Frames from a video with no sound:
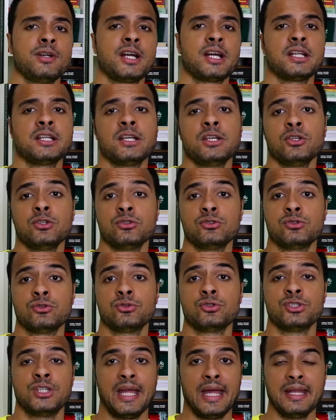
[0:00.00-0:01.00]
Rica they use
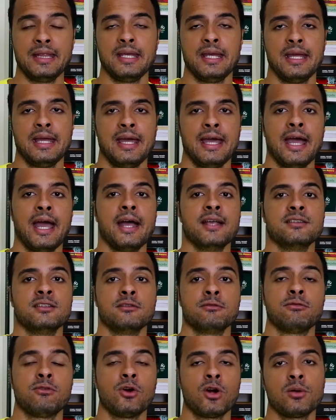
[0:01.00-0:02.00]
usted as a
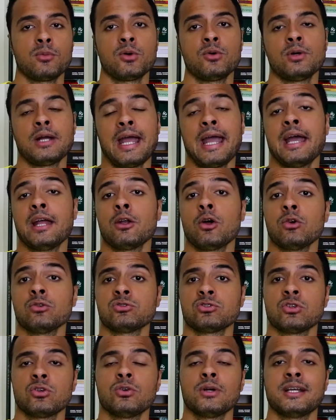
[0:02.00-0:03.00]
formal and
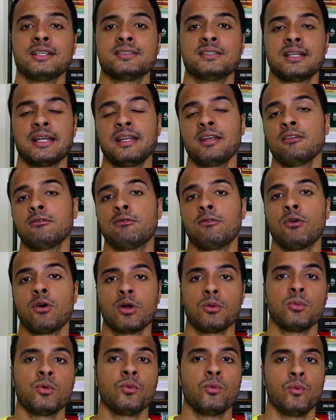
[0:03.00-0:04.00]
also as an
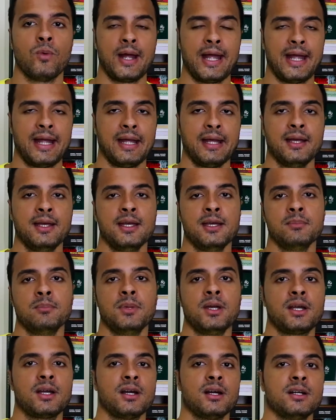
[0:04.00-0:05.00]
informal way
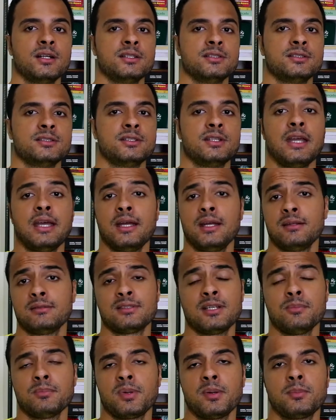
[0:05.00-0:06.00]
because they,
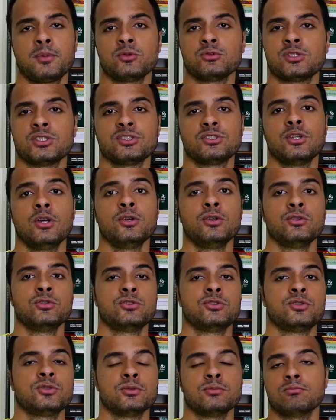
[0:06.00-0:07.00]
some people just don't
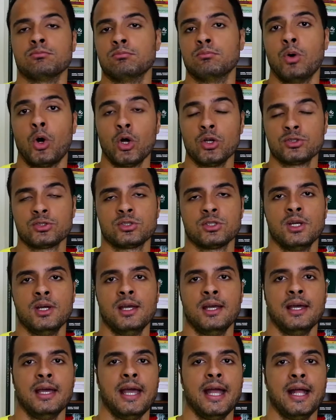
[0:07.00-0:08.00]
use vos
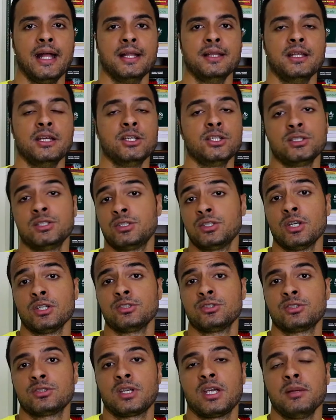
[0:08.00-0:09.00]
and they
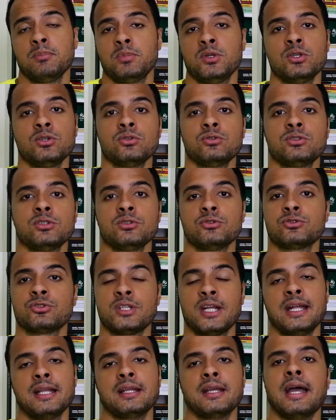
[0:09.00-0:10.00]
just keep using
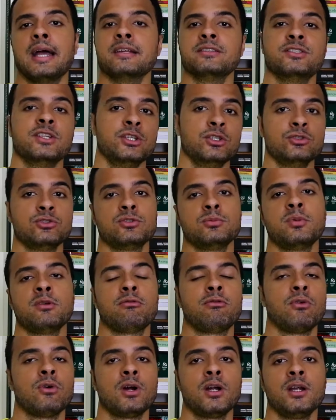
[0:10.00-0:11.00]
usted as they used
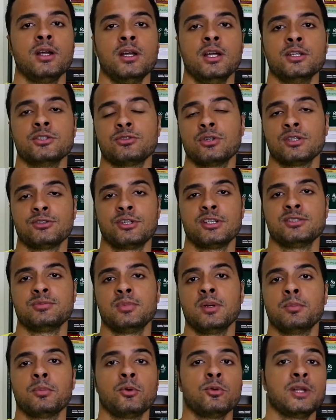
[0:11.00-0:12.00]
before to address
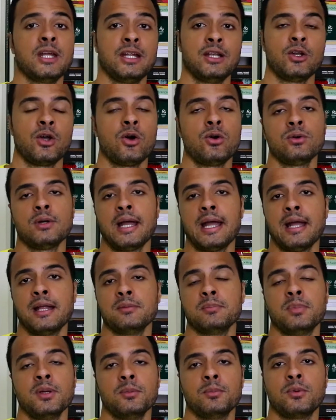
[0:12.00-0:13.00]
people they know
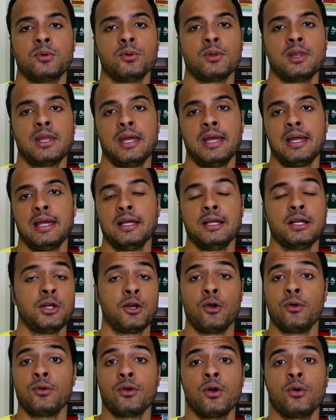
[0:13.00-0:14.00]
and people they
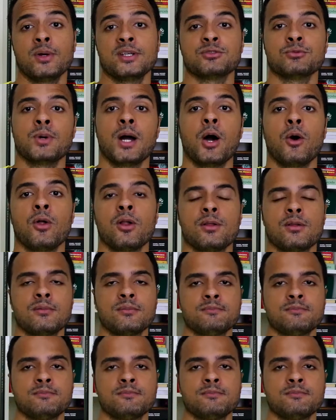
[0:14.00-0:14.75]
don't know as well